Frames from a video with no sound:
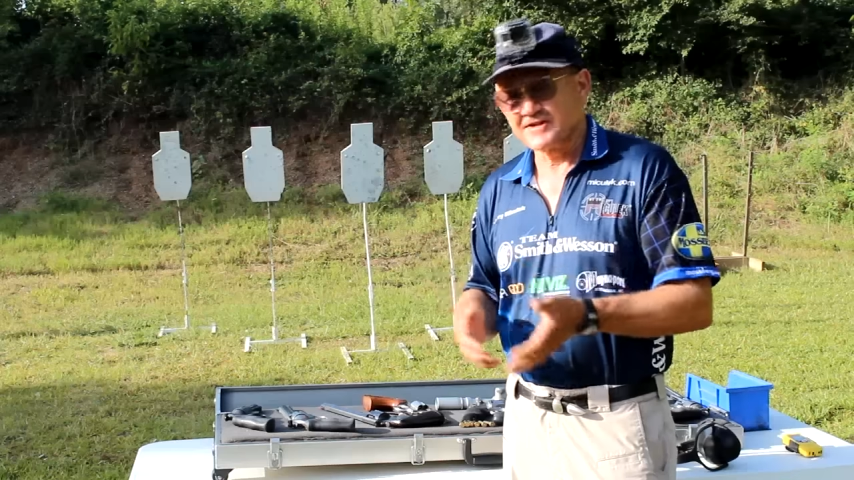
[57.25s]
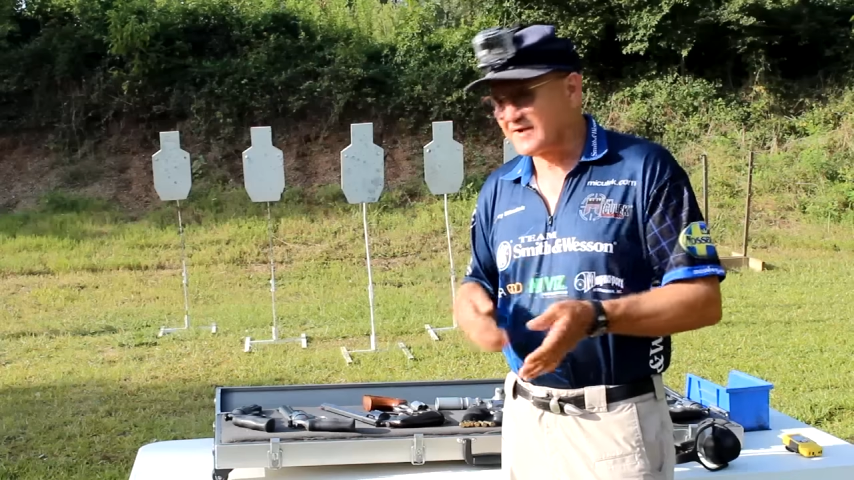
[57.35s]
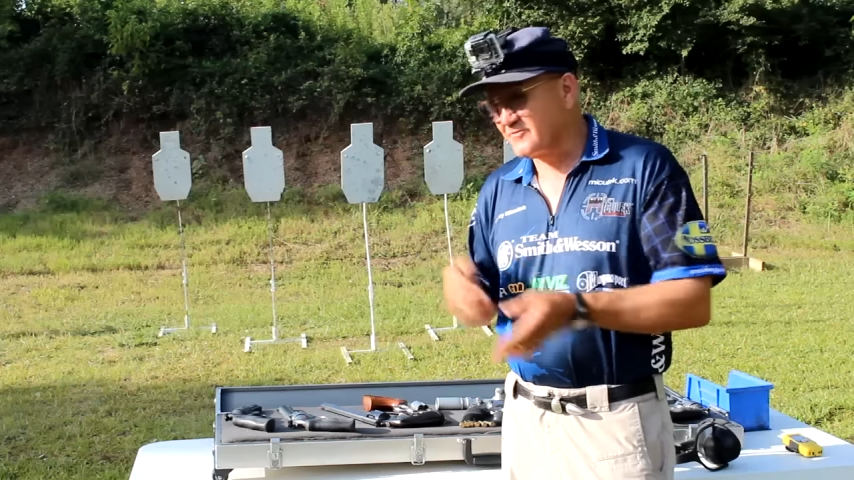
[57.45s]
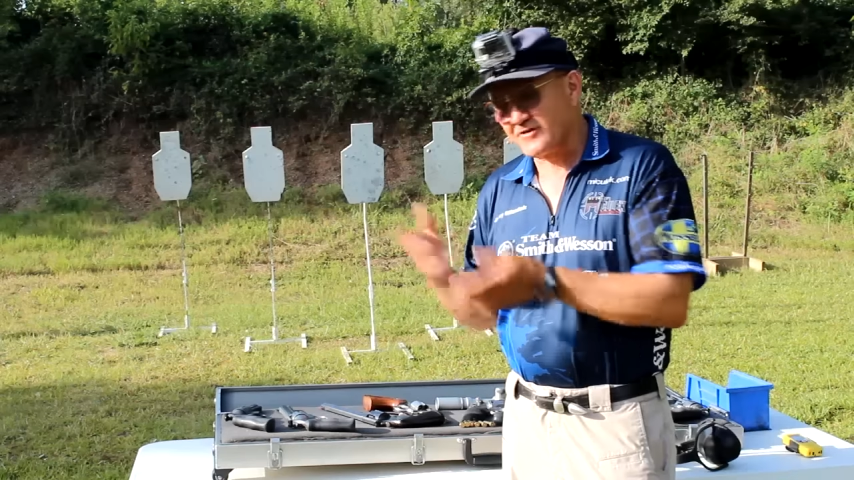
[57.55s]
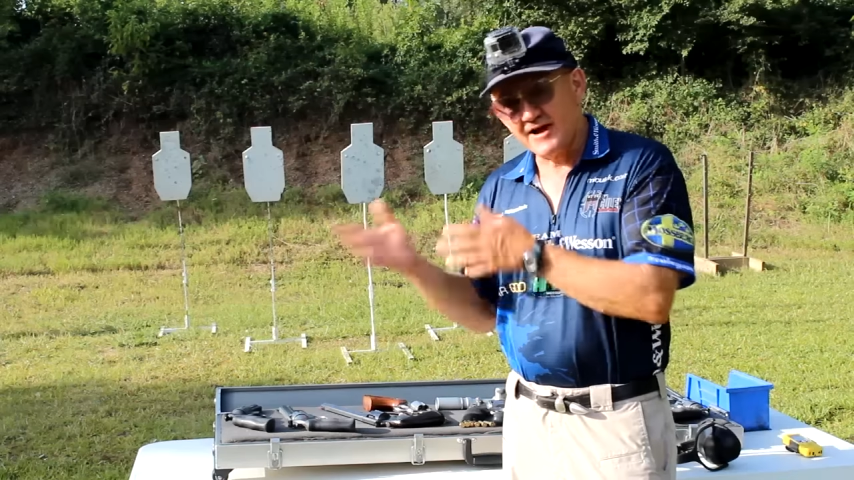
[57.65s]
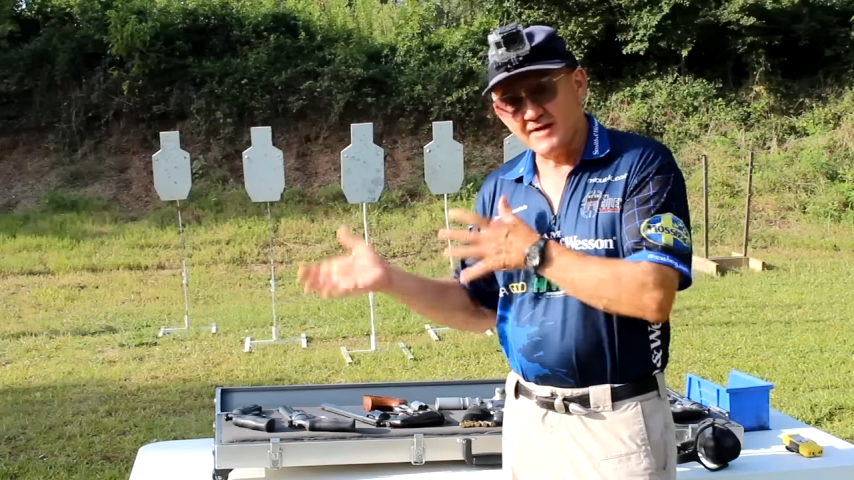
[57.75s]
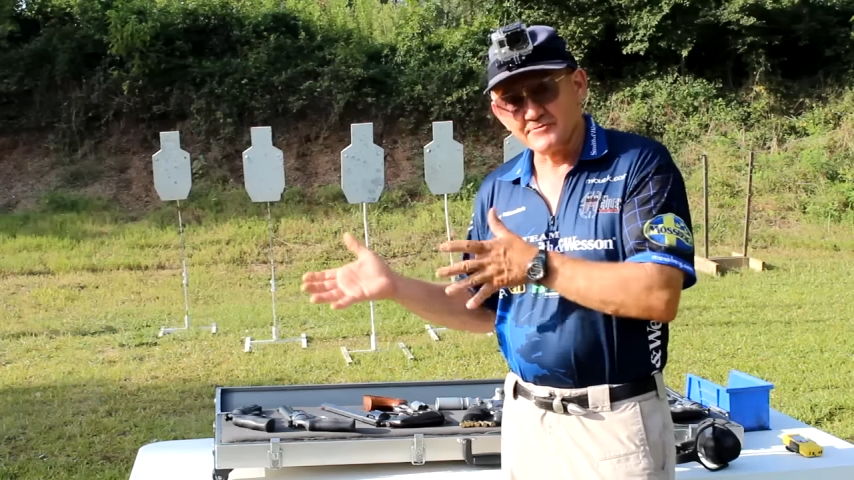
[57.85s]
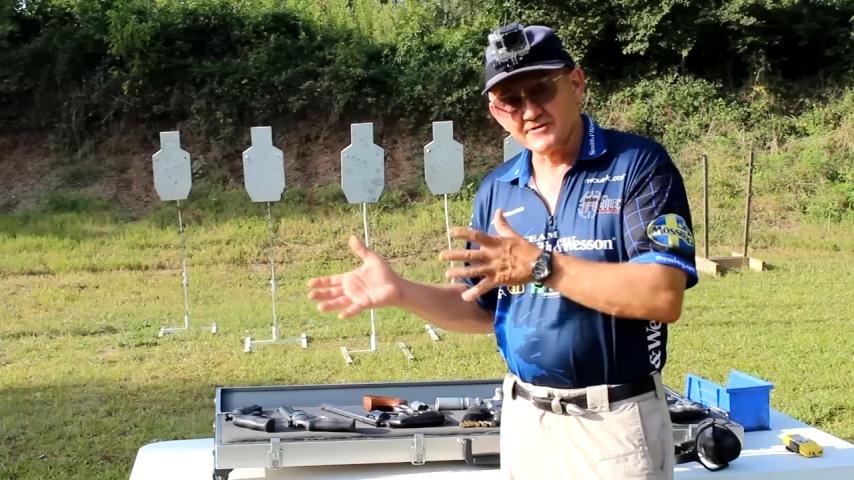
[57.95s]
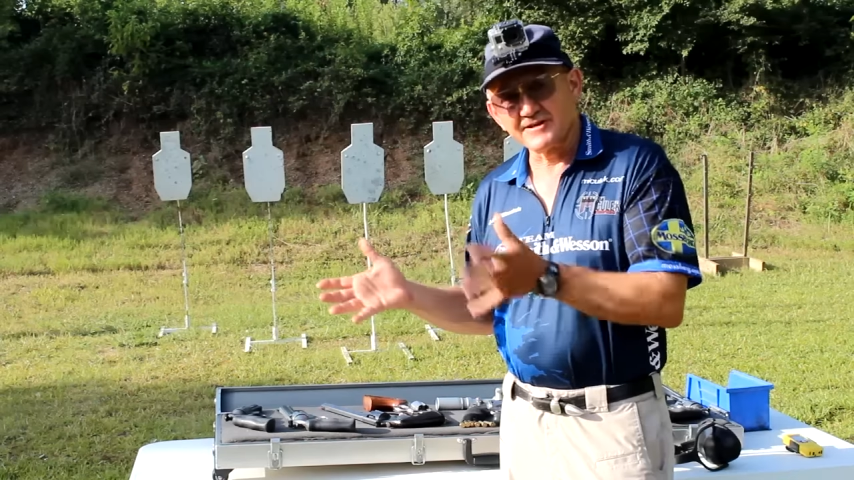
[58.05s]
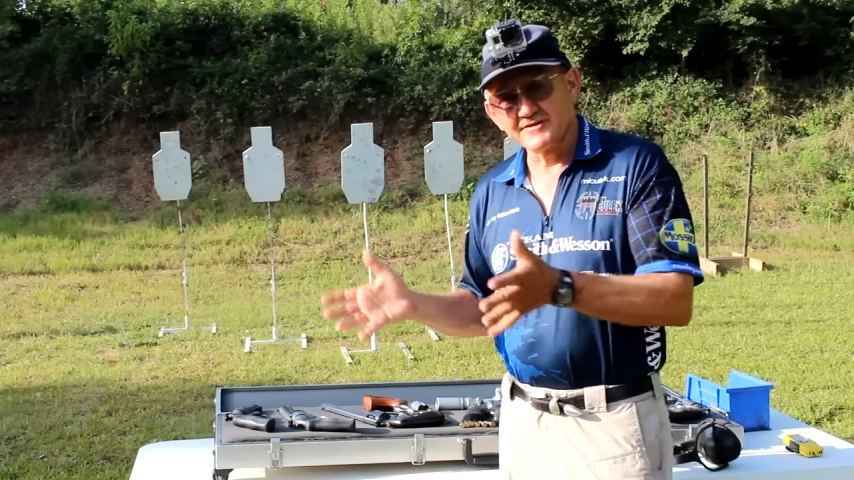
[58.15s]
that I'm
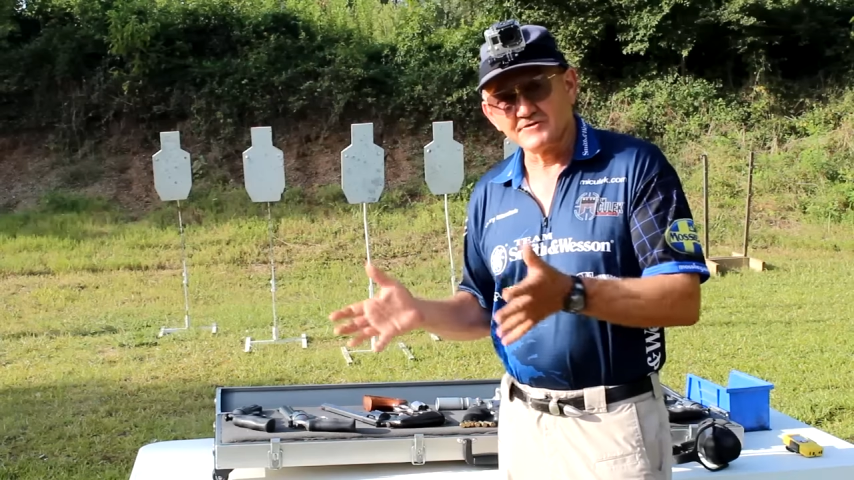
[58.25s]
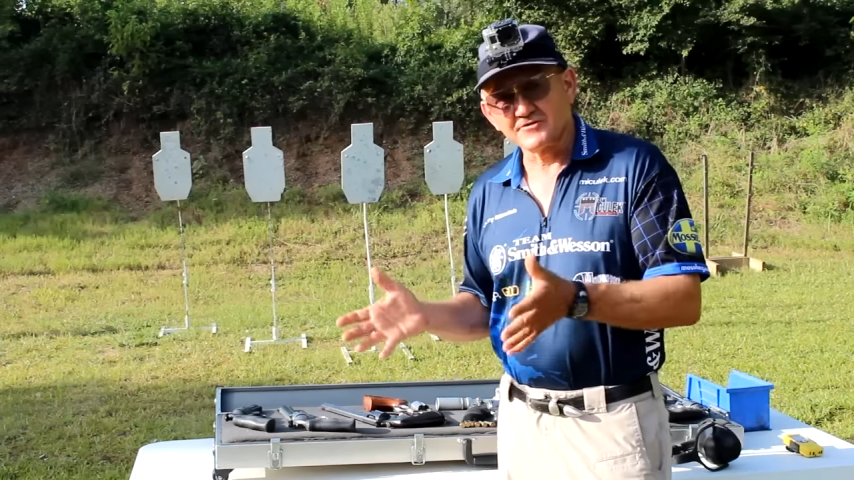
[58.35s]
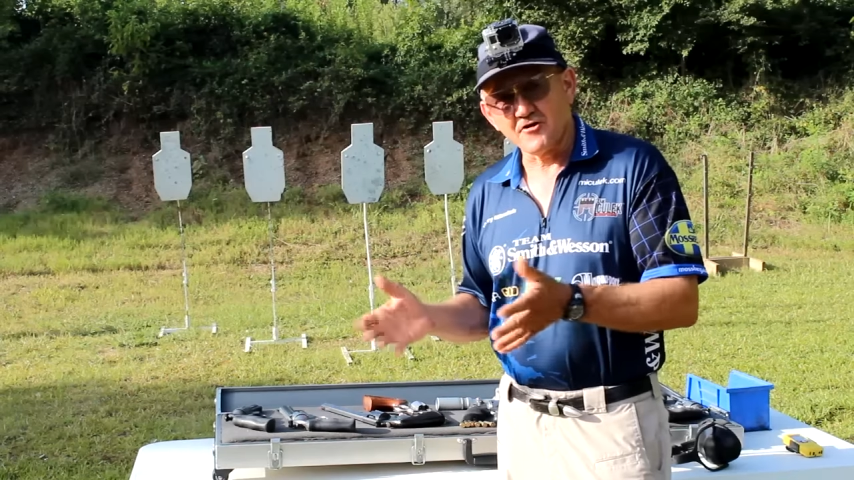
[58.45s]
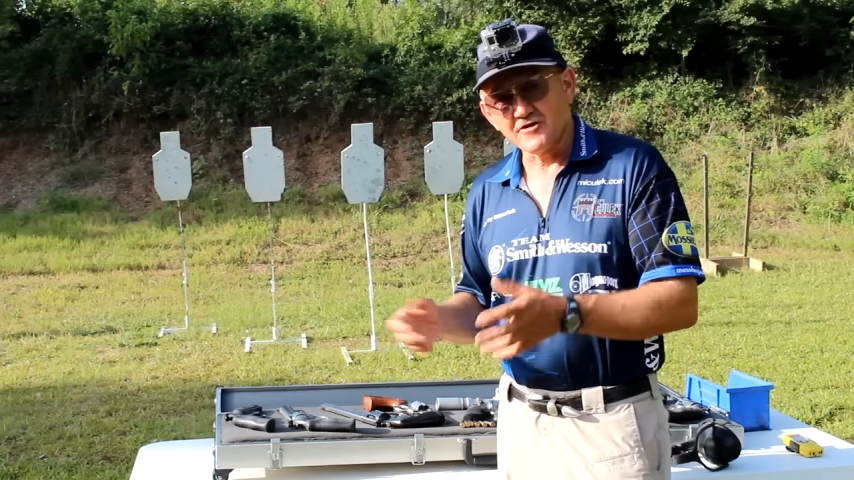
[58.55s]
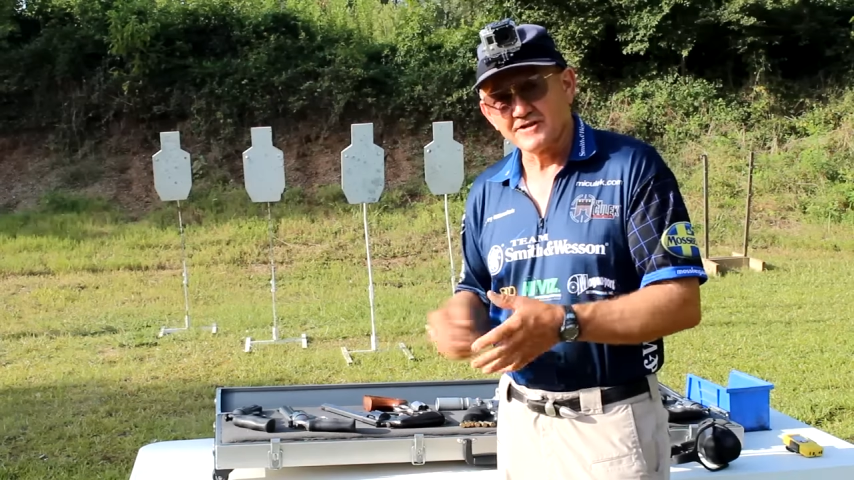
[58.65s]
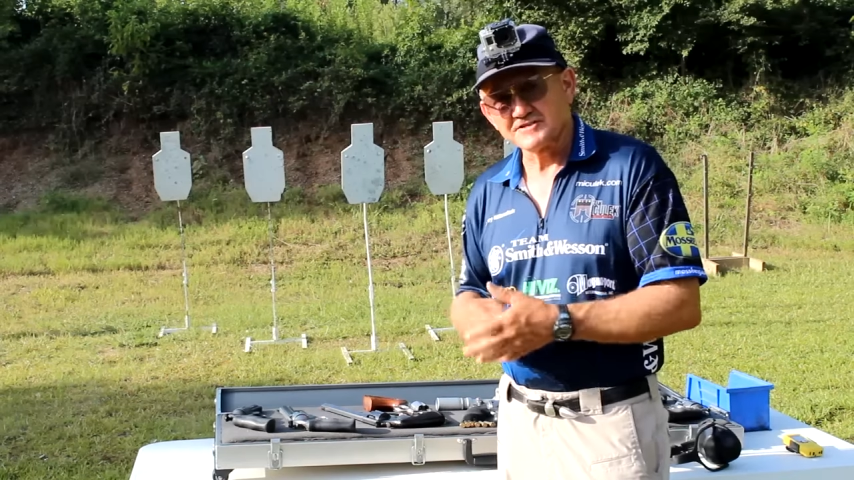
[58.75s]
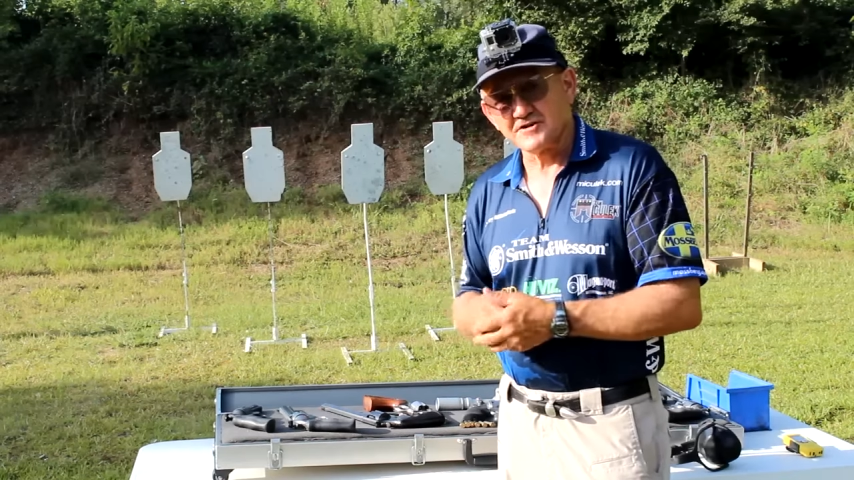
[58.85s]
going to give the target.